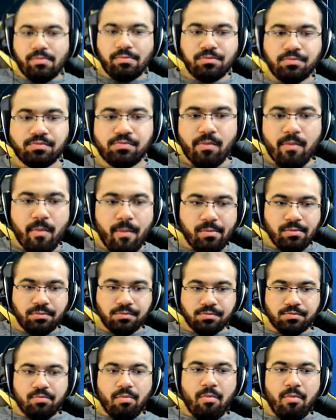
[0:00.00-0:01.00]
Yes, I
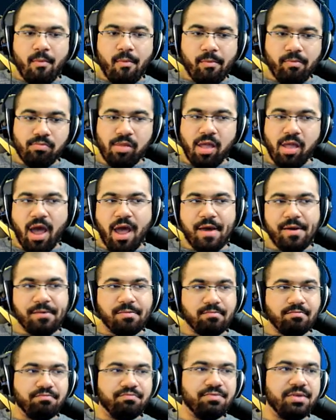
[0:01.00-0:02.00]
do. Nah,
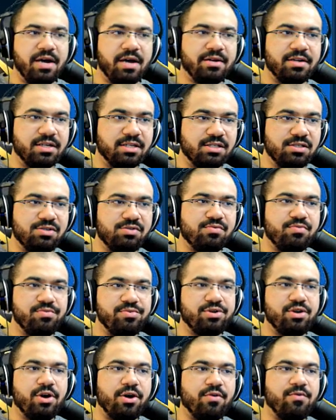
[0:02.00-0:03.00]
nigga. You
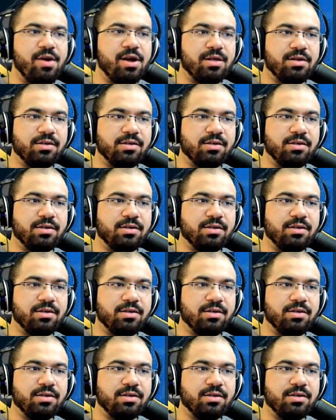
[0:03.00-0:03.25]
talking reckless